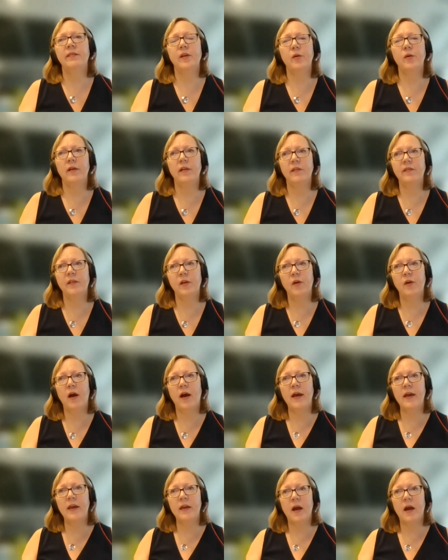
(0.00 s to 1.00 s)
So, so
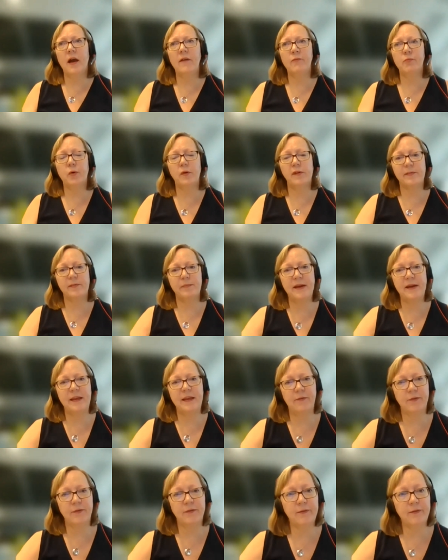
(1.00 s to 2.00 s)
I, I've watched many
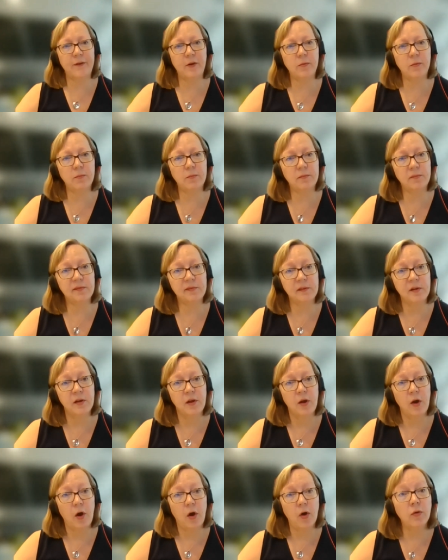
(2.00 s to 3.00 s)
of the films
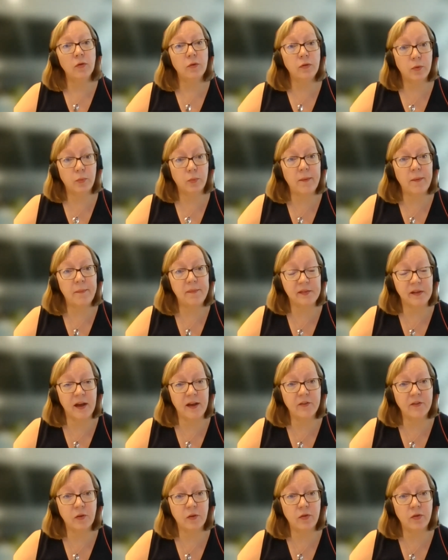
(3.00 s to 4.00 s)
on the
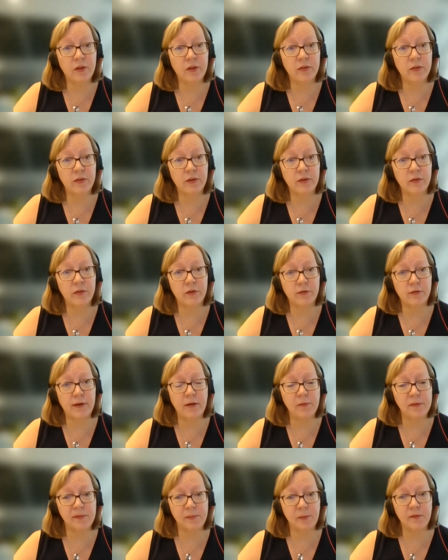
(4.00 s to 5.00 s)
website, on the, the, the
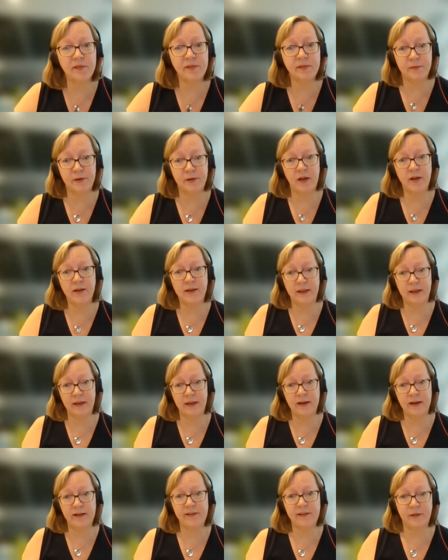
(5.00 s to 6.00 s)
Drought Response Learning
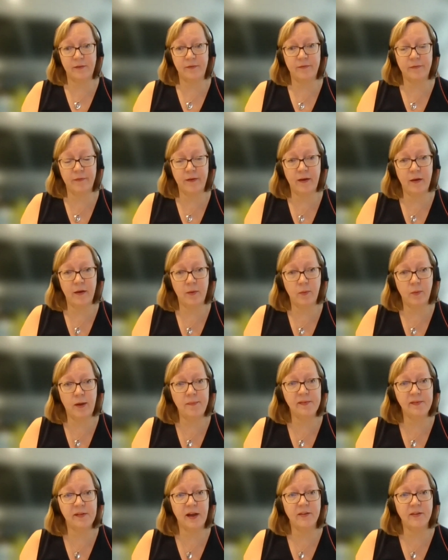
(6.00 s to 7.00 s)
Initiative uh,
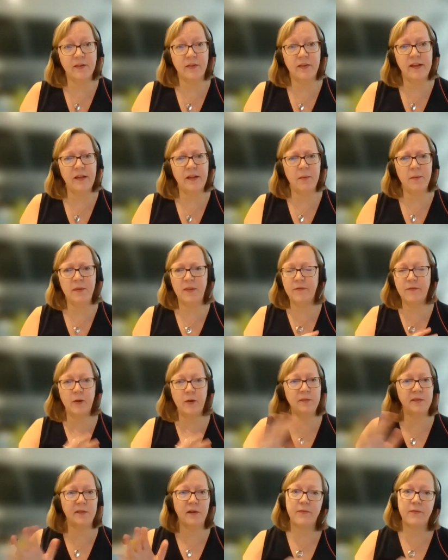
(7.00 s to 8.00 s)
website. And I mean, the
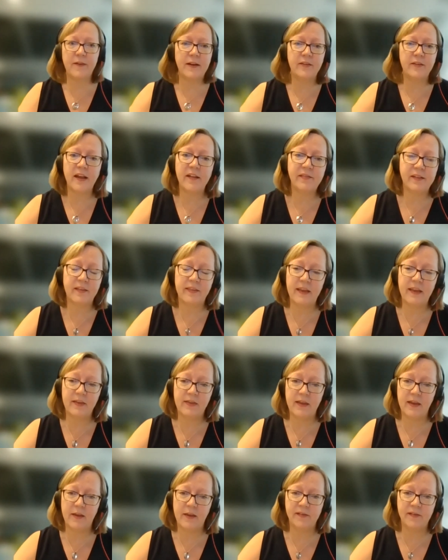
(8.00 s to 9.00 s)
films are fantastic. They,
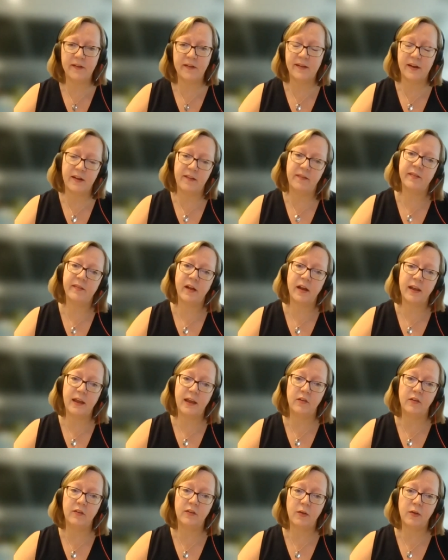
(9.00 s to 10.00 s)
they give such an insight
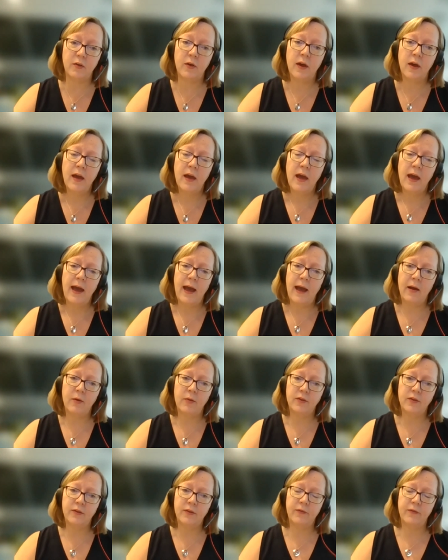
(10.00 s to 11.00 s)
into how
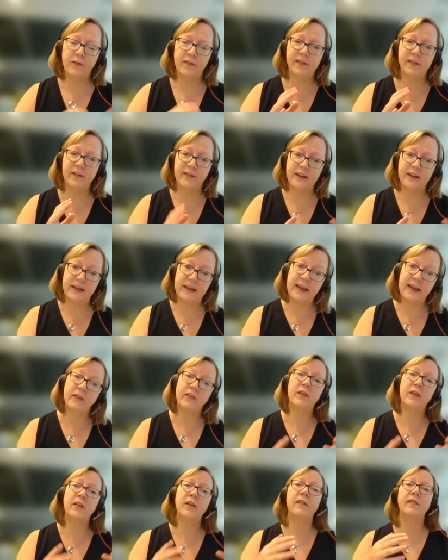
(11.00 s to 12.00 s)
the different city
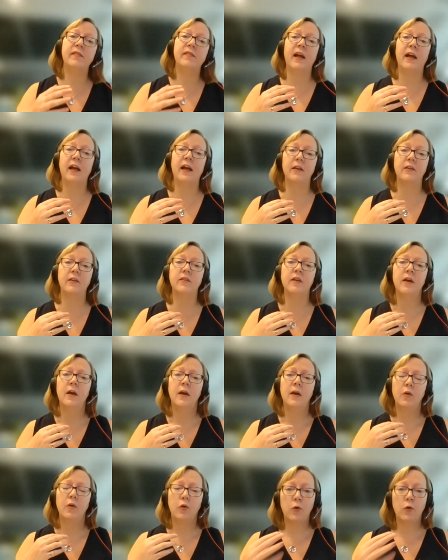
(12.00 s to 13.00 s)
leaders and
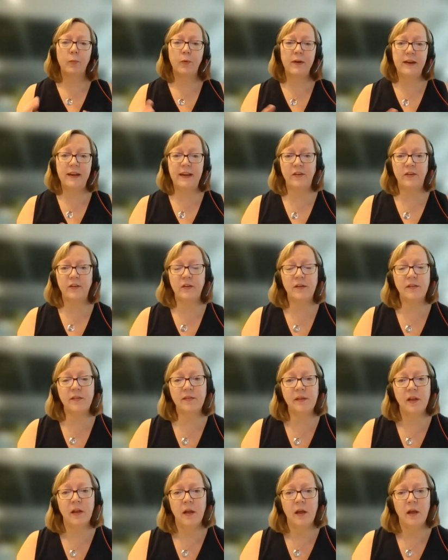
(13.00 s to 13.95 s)
corporate leaders